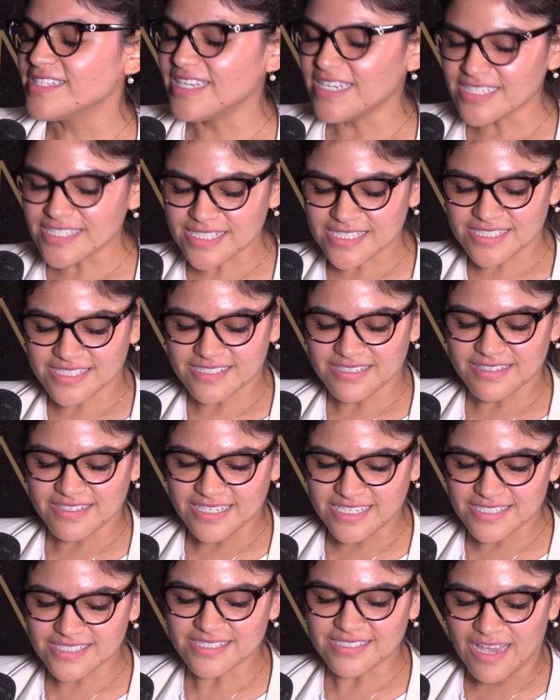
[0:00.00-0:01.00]
This,
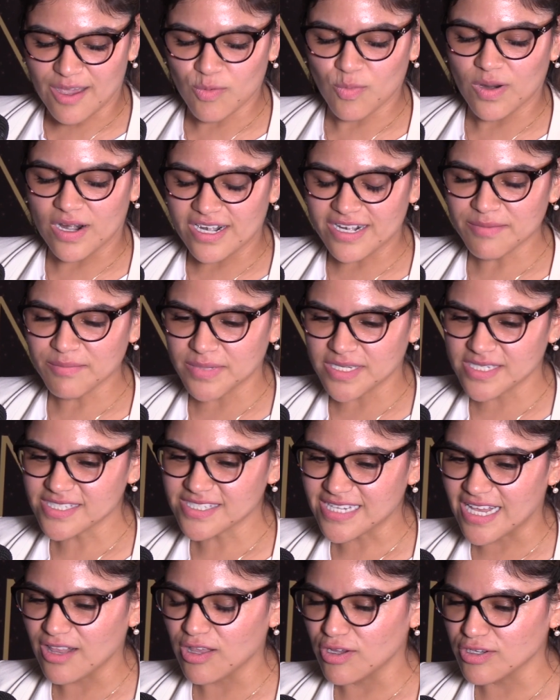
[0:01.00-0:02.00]
this award
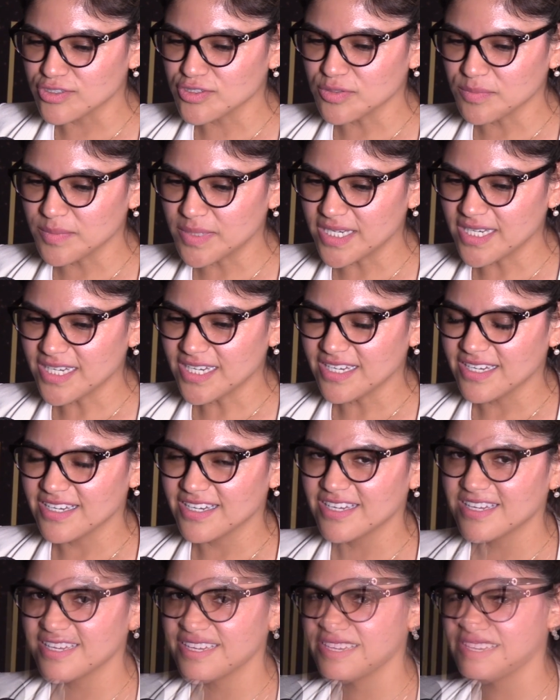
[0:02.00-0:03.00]
means a lot to me
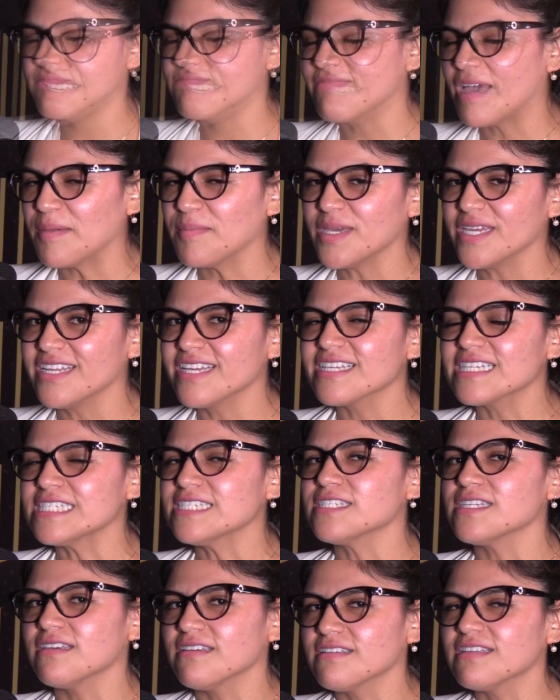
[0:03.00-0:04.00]
I mean, it,
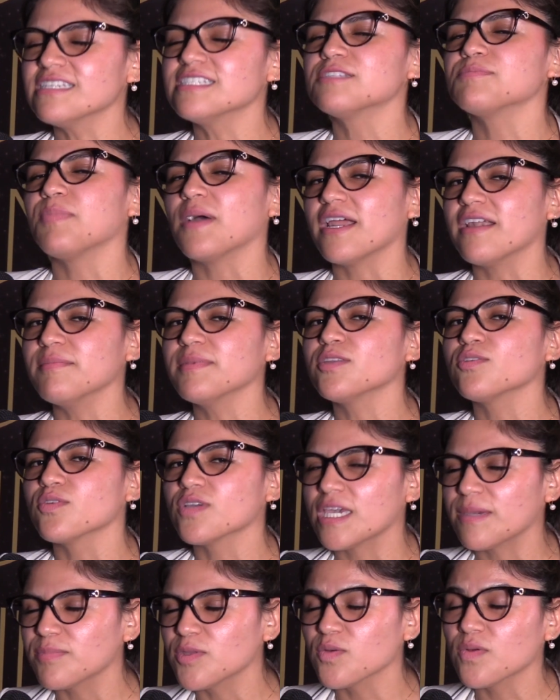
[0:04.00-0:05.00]
is, it inspired me to
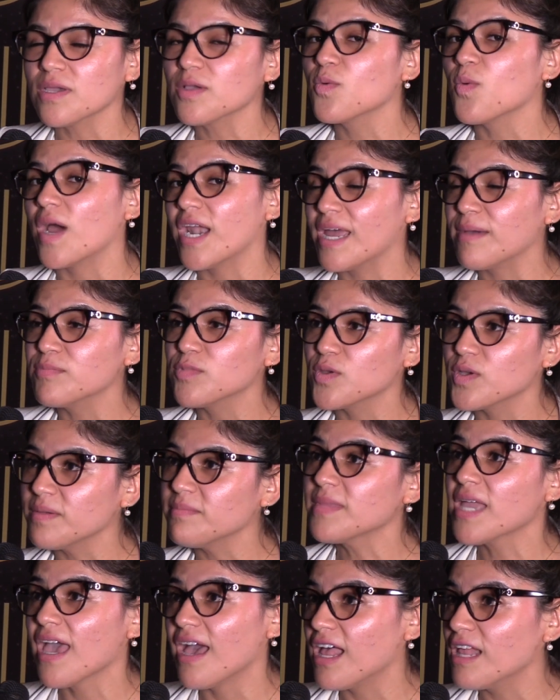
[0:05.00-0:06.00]
keep doing what I'm
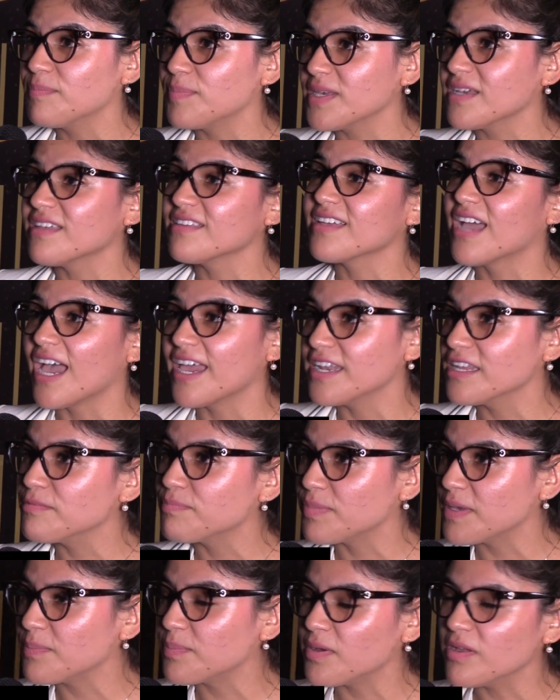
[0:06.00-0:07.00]
doing, helping and guiding
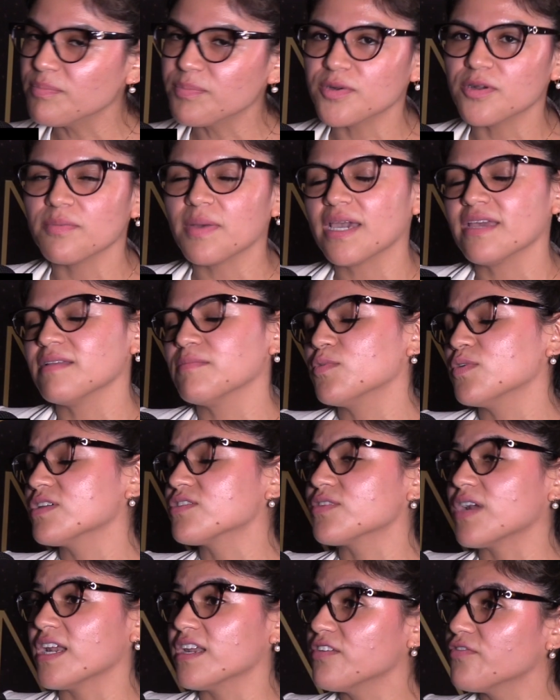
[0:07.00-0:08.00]
people, provide them with
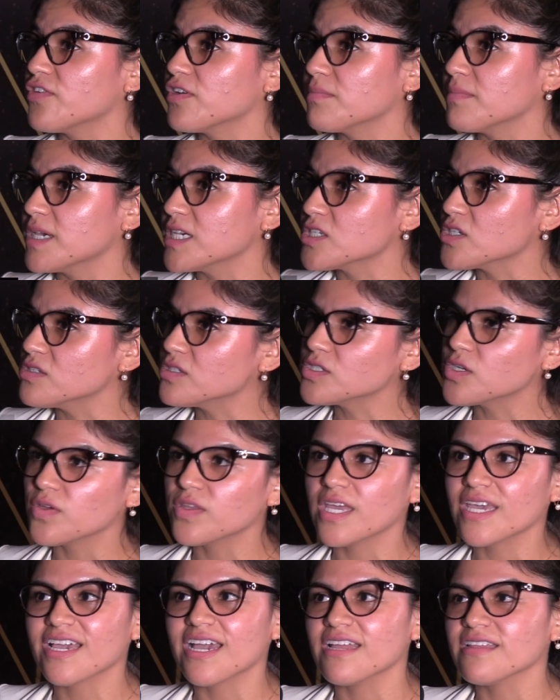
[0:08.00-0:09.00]
right information so
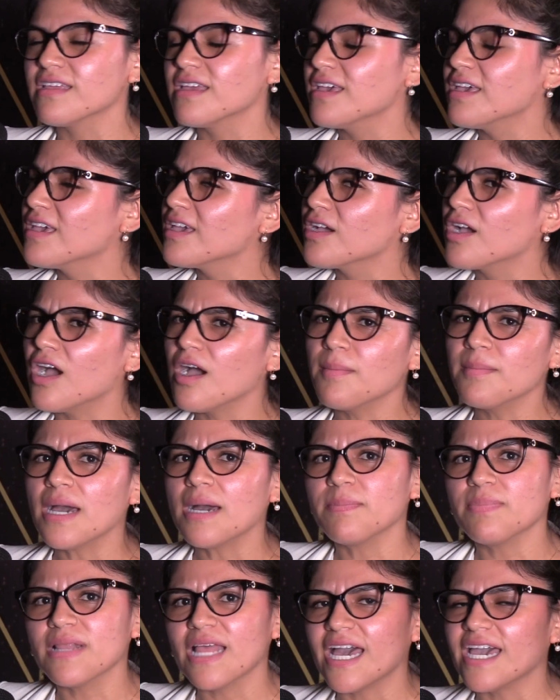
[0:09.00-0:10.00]
they can come
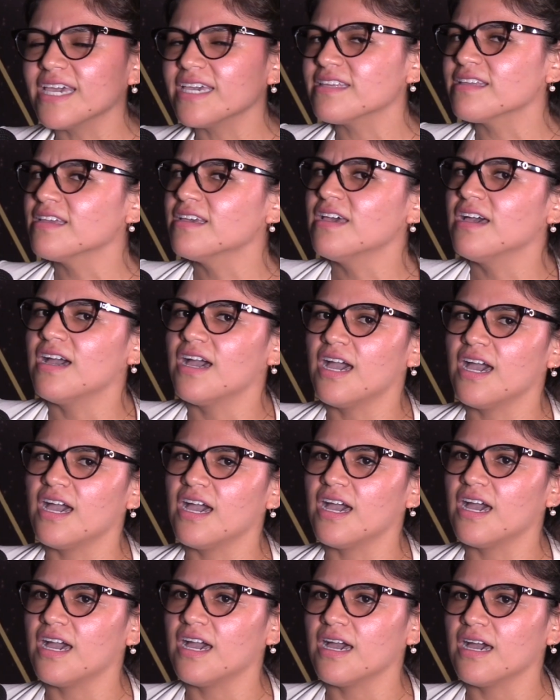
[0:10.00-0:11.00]
apply
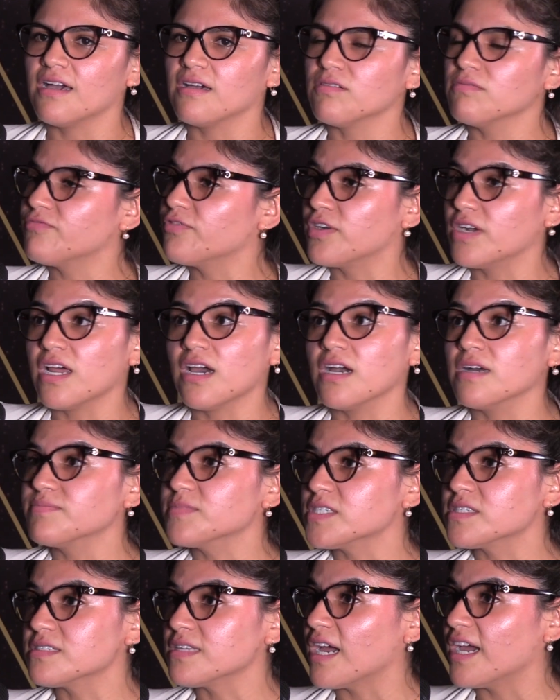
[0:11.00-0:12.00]
uh, for a
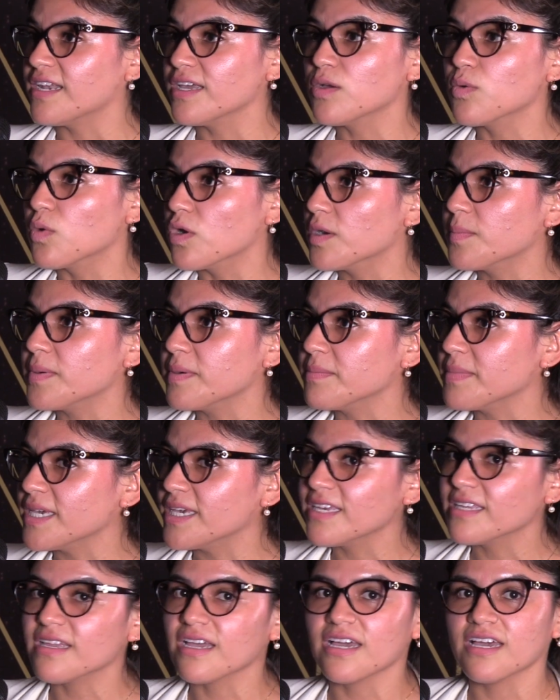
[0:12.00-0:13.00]
study work
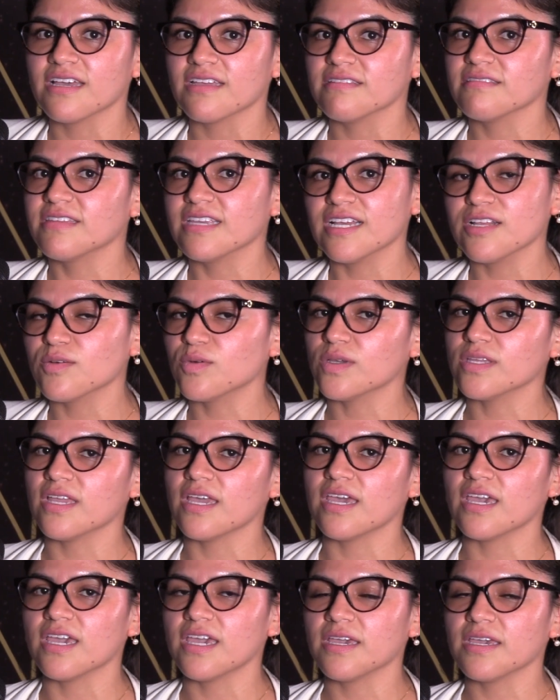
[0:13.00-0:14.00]
permit and deal with
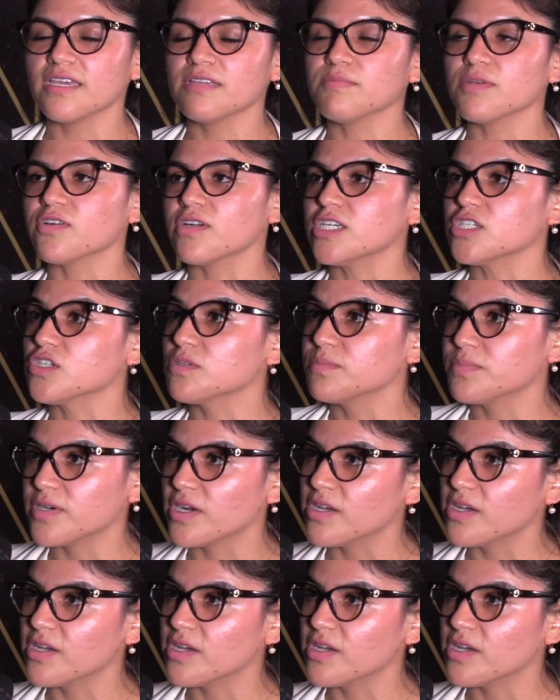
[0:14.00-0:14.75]
the immigration